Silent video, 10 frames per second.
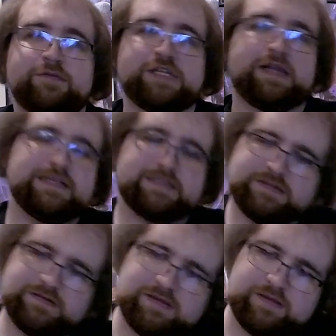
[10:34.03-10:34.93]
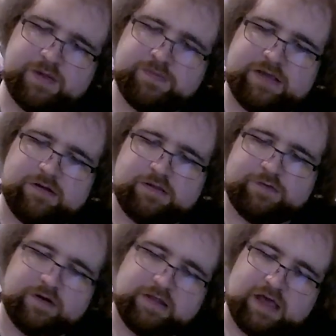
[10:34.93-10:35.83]
which I guess it might be here on the
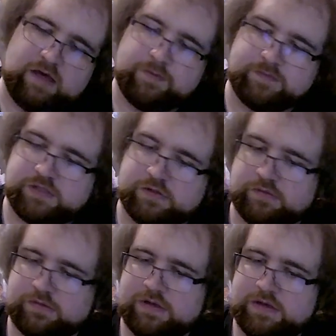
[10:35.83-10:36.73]
front of the album, too.